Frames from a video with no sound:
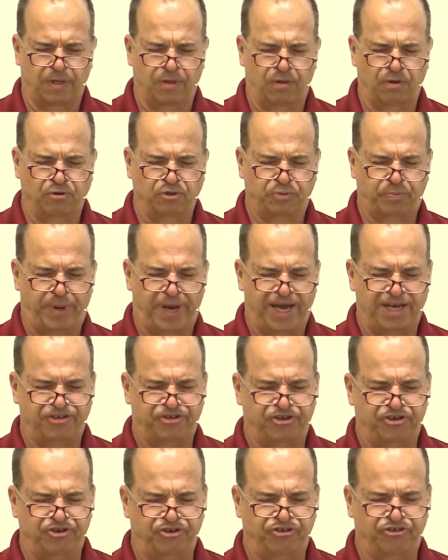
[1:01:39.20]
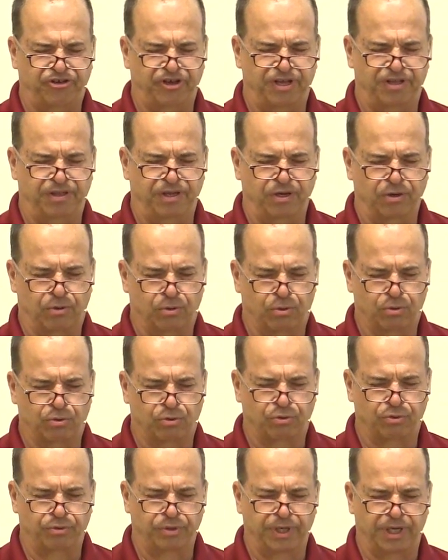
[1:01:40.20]
those passages in the
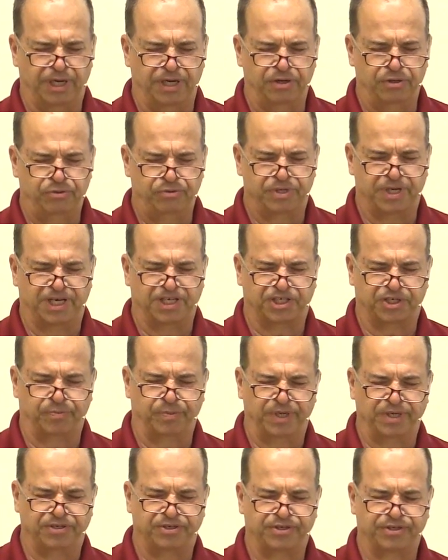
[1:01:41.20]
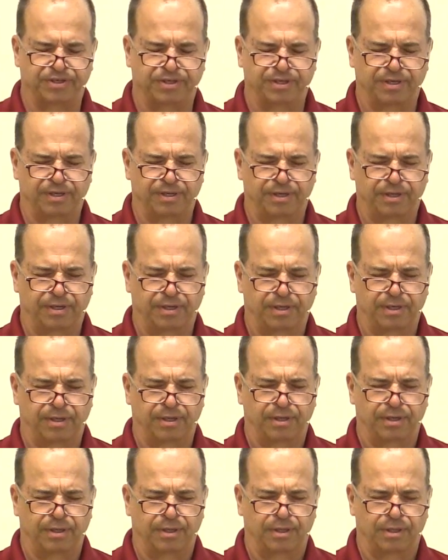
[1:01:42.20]
Old and New Testaments
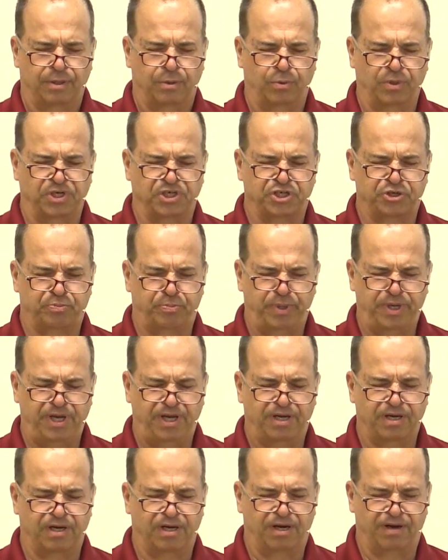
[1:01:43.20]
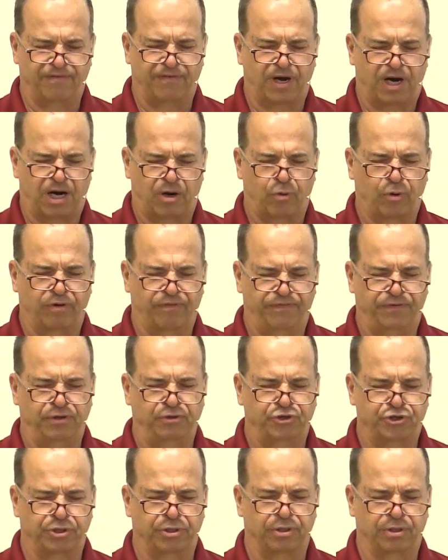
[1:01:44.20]
which speak of our
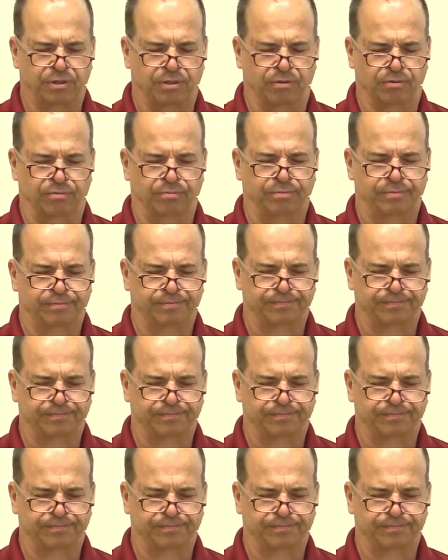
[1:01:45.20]
future home.